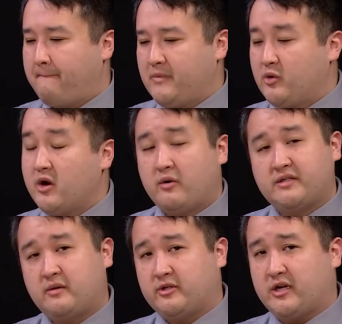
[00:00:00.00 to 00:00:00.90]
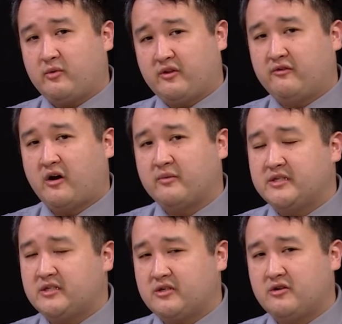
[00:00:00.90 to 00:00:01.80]
You can always double check with your
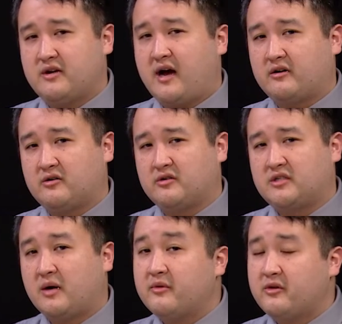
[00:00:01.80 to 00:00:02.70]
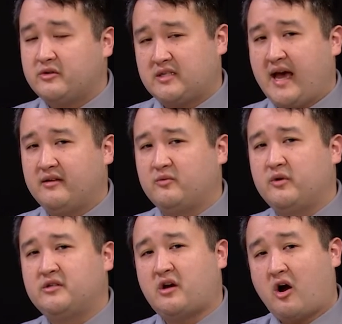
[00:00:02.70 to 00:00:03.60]
pharmacist or your doctor. Some of those statin
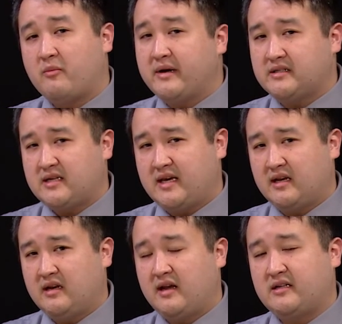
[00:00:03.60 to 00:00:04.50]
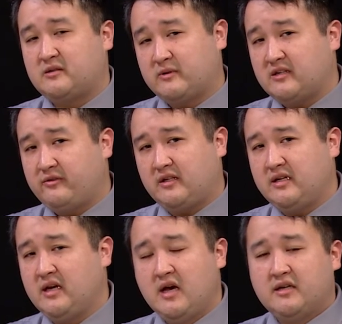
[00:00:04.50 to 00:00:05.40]
ones are best taken at night specifically.